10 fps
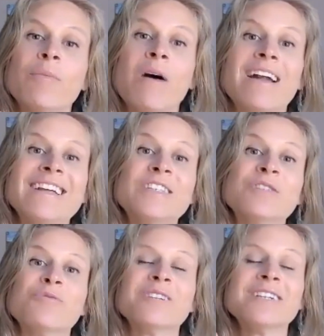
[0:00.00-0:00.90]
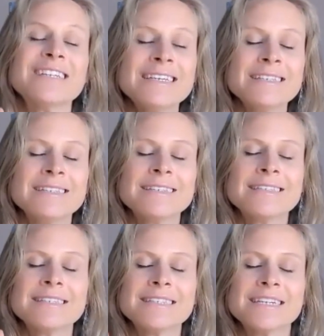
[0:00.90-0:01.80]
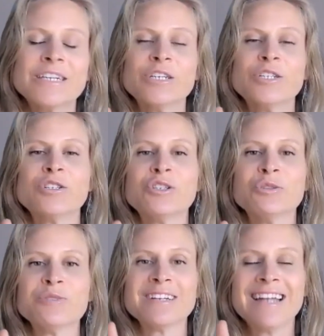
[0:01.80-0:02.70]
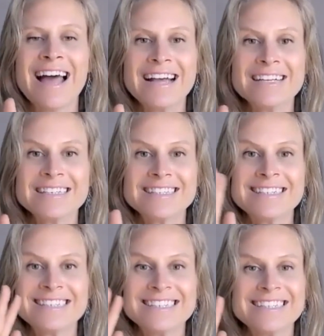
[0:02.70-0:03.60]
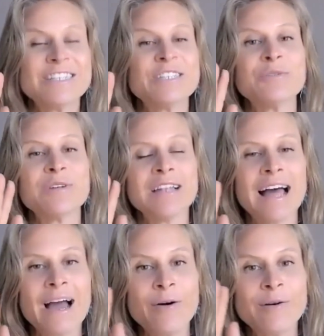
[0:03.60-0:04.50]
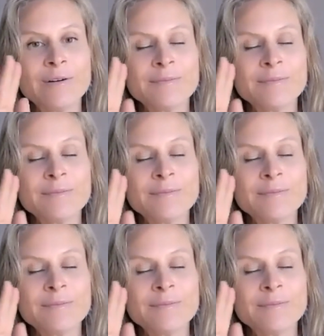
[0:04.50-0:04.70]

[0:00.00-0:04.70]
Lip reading: body to release, to relax and to allow.